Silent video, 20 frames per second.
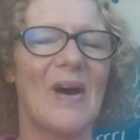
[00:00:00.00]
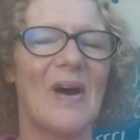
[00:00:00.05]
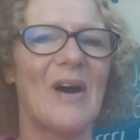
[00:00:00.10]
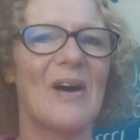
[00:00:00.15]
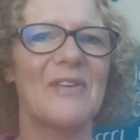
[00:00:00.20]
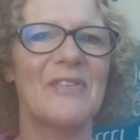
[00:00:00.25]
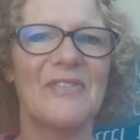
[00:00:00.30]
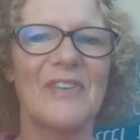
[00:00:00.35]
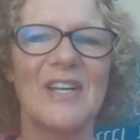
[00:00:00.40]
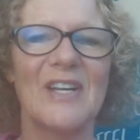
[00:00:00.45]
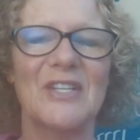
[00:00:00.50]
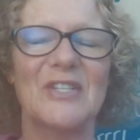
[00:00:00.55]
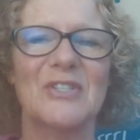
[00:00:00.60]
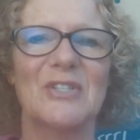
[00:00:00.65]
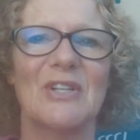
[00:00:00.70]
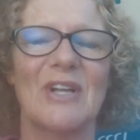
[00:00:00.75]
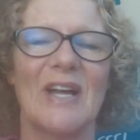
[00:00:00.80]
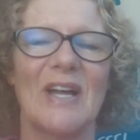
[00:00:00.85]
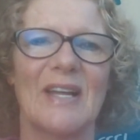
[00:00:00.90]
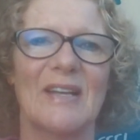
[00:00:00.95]
Our
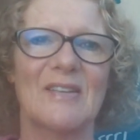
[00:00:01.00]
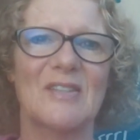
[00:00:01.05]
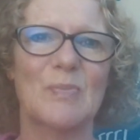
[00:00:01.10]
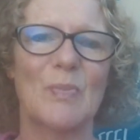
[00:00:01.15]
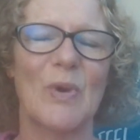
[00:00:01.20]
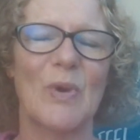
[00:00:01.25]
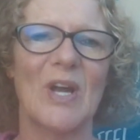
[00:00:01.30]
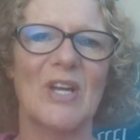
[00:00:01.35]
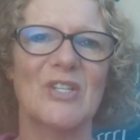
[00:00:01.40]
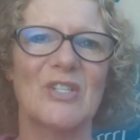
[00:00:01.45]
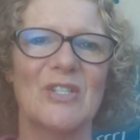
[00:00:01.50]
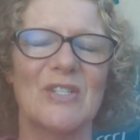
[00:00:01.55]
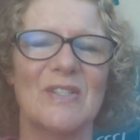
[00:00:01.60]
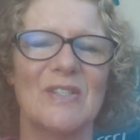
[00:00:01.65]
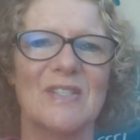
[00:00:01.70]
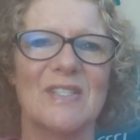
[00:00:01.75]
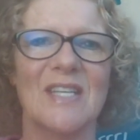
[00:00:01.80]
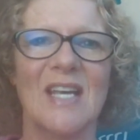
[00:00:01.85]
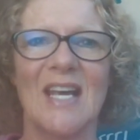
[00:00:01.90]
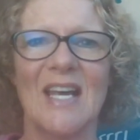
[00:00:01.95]
facial
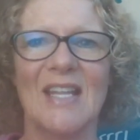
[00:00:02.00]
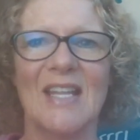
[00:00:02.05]
expressions,